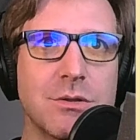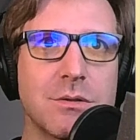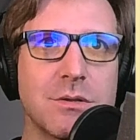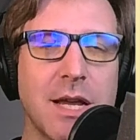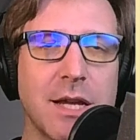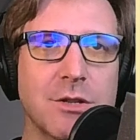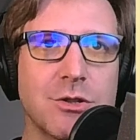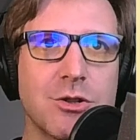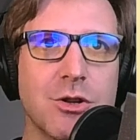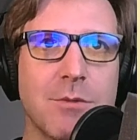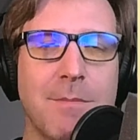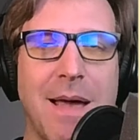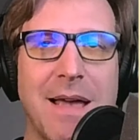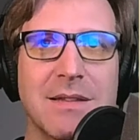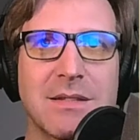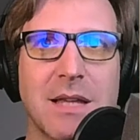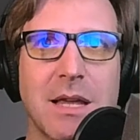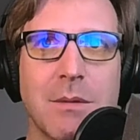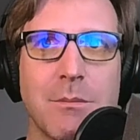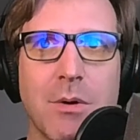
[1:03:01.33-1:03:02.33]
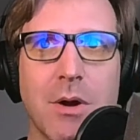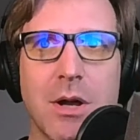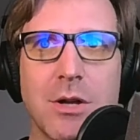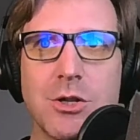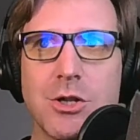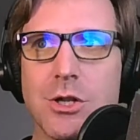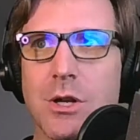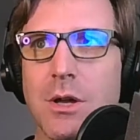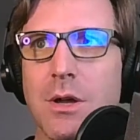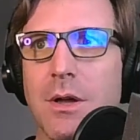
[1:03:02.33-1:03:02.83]
textured masking
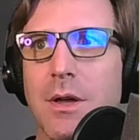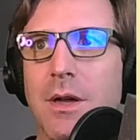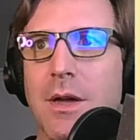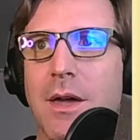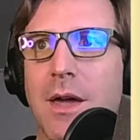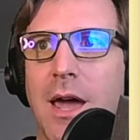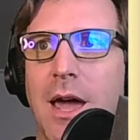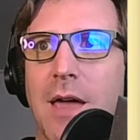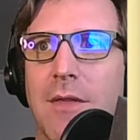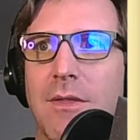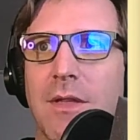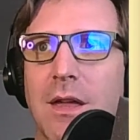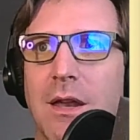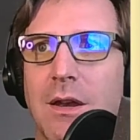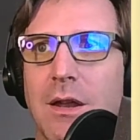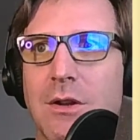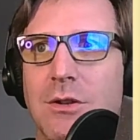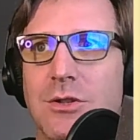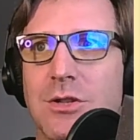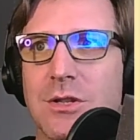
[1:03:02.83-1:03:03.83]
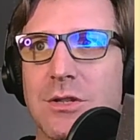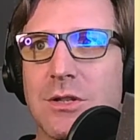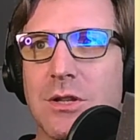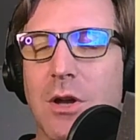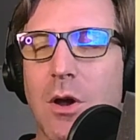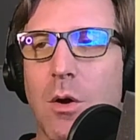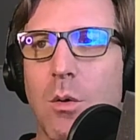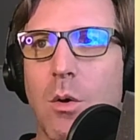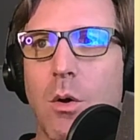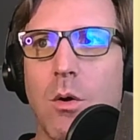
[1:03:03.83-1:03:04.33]
brush, and then just
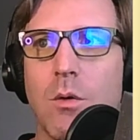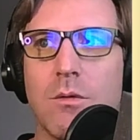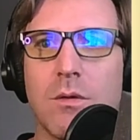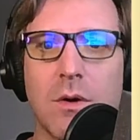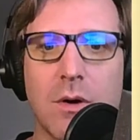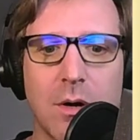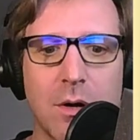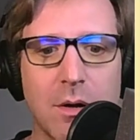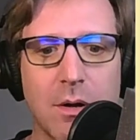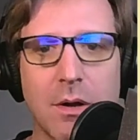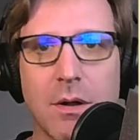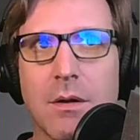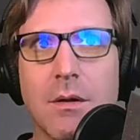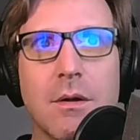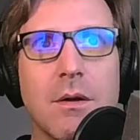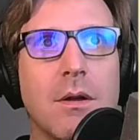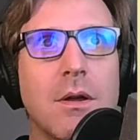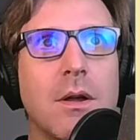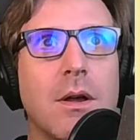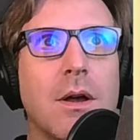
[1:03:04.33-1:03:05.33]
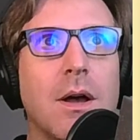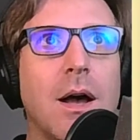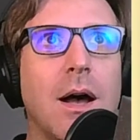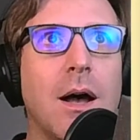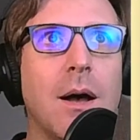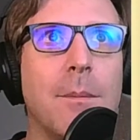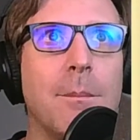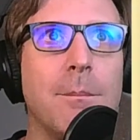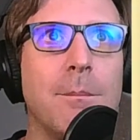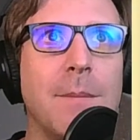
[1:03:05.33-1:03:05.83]
go over.
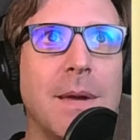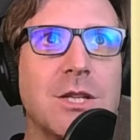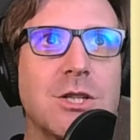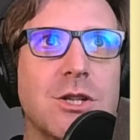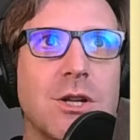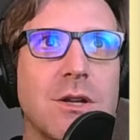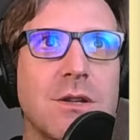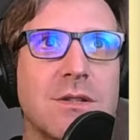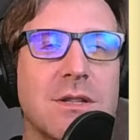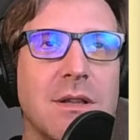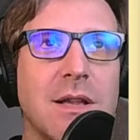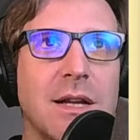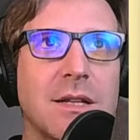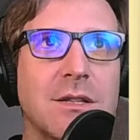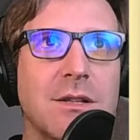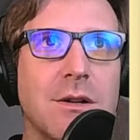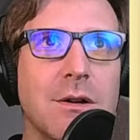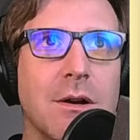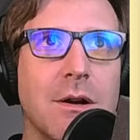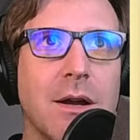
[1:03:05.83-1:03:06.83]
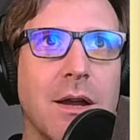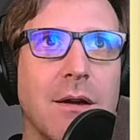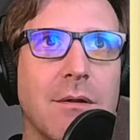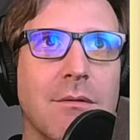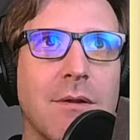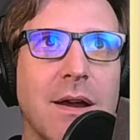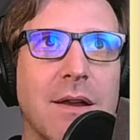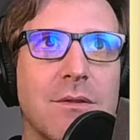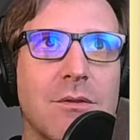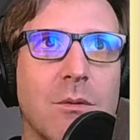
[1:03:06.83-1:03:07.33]
Make sure you select your
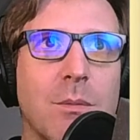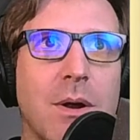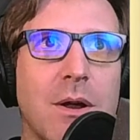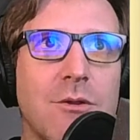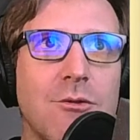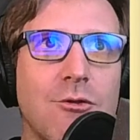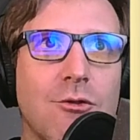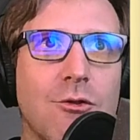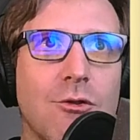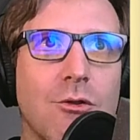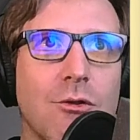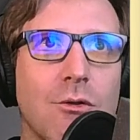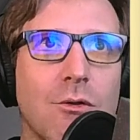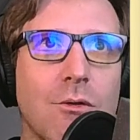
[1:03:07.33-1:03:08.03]
eraser brush,